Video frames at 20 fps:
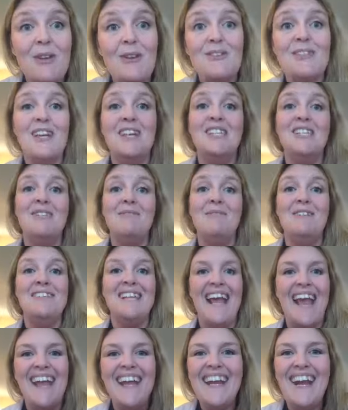those customers.
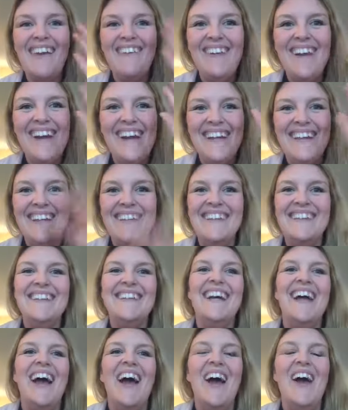Hey, Kerry.
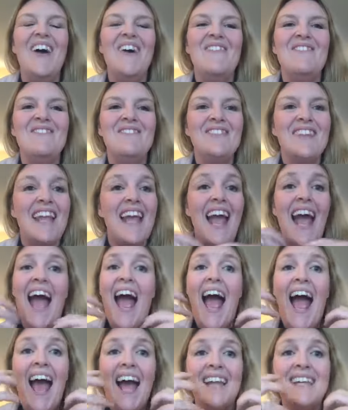
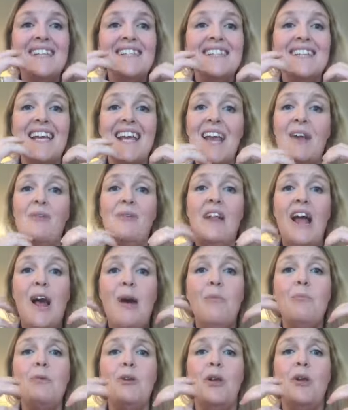And it will
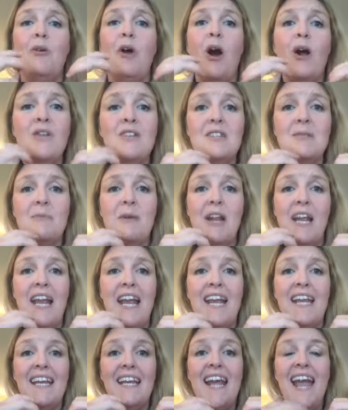help you
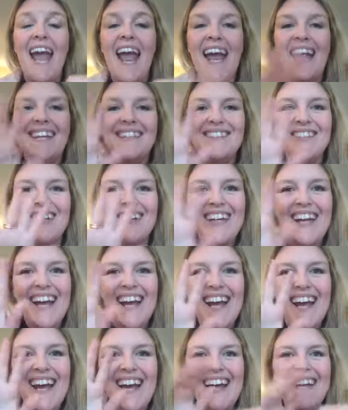ultimately. Hey,
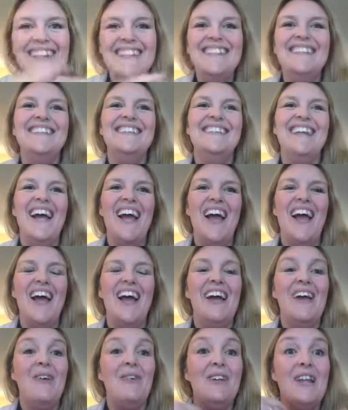Jana.
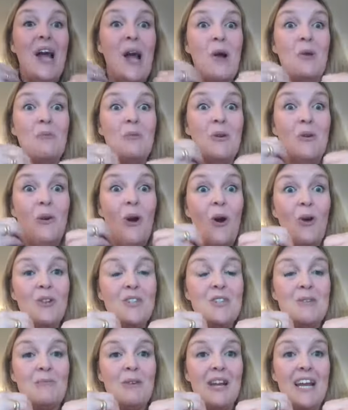It will help you
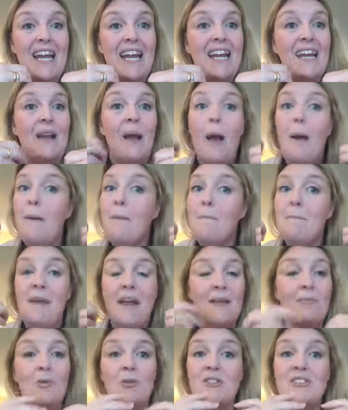ultimately
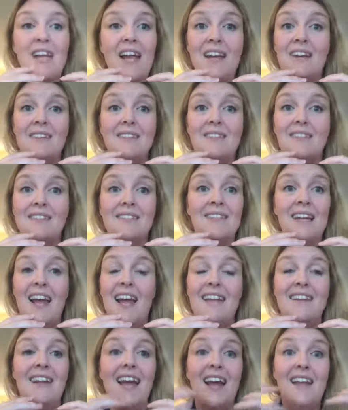make more sales.
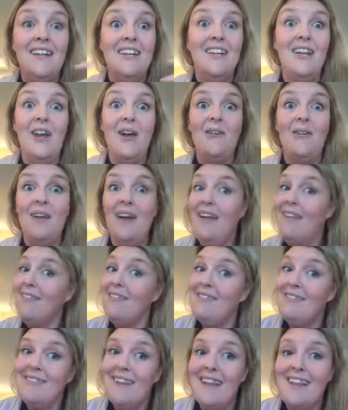And, you know,
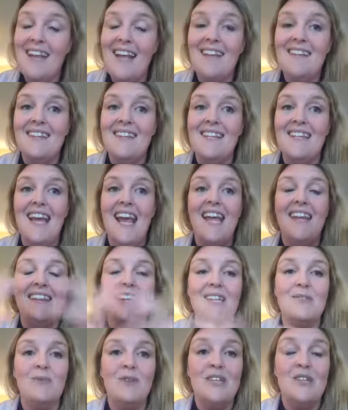at the end of the day,
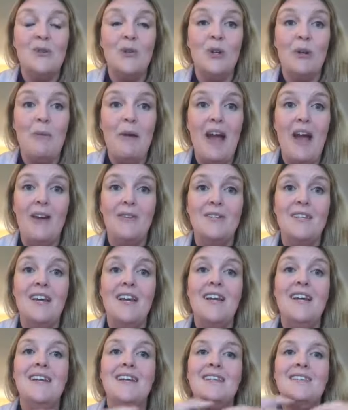that's what it's all about.
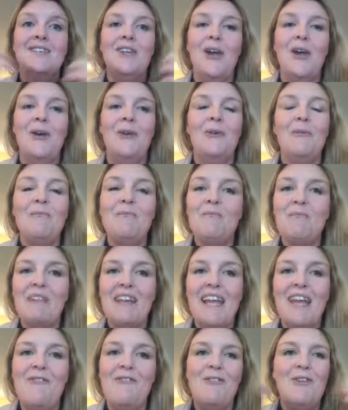So
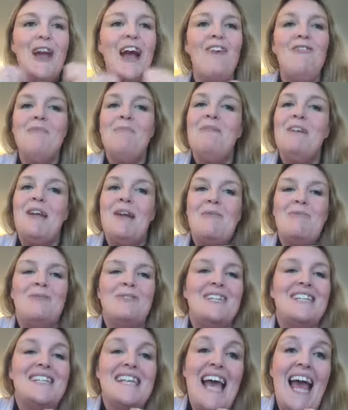if you haven't been able
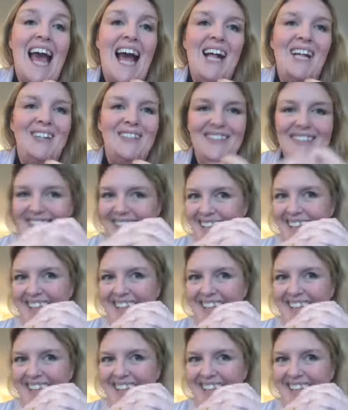to tell